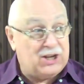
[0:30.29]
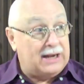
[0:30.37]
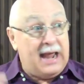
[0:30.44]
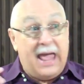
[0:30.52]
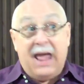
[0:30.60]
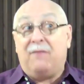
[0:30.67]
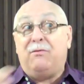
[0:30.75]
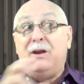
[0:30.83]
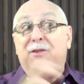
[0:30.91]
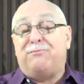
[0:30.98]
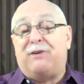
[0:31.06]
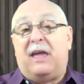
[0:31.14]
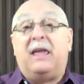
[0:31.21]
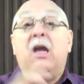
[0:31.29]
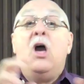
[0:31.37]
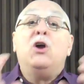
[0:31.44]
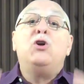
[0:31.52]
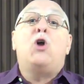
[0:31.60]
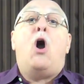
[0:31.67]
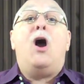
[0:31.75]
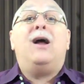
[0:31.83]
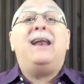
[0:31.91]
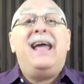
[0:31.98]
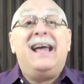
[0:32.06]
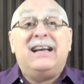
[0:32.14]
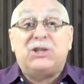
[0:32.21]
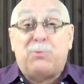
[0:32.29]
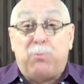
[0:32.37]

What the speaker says: and everything God has